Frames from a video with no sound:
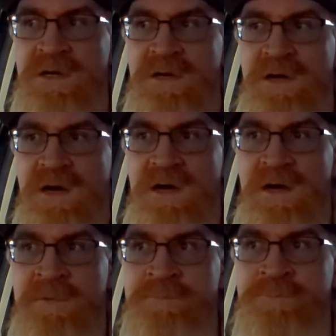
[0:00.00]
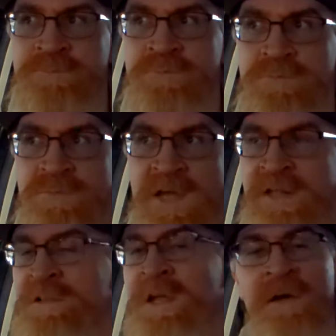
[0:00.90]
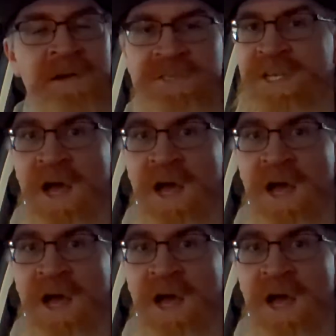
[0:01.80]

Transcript: And I know I'm going to say